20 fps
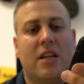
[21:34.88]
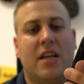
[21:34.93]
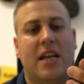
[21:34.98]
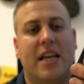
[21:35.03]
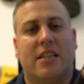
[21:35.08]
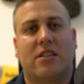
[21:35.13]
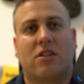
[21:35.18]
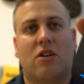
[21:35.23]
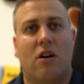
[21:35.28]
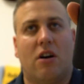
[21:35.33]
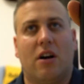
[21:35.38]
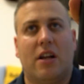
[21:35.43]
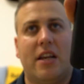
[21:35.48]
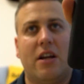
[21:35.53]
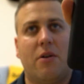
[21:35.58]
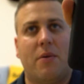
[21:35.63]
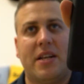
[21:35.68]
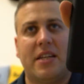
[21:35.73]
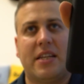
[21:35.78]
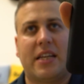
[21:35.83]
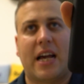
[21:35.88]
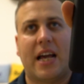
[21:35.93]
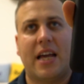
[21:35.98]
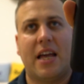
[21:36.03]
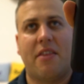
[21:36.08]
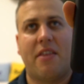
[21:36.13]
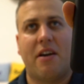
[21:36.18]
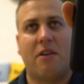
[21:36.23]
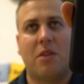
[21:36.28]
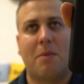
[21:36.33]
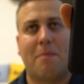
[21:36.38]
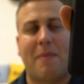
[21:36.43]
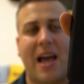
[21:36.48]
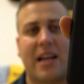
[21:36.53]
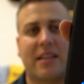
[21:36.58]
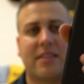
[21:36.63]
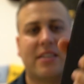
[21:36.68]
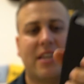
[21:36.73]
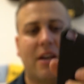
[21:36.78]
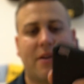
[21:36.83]
It's got a little indicator there on the
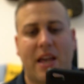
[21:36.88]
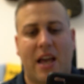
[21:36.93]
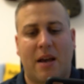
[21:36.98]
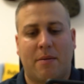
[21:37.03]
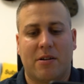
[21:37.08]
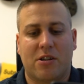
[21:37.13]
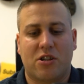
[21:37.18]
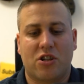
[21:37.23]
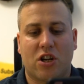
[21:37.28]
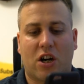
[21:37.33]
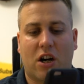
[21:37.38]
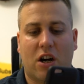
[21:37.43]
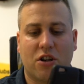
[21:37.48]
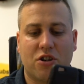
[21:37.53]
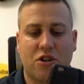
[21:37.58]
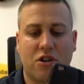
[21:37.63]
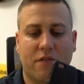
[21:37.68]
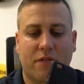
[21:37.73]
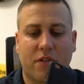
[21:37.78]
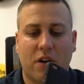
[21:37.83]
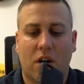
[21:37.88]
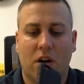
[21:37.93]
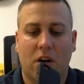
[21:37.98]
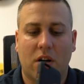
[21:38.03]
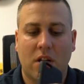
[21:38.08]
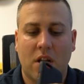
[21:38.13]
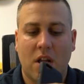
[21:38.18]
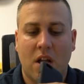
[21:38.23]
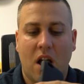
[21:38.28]
back to tell you how much charge you've got.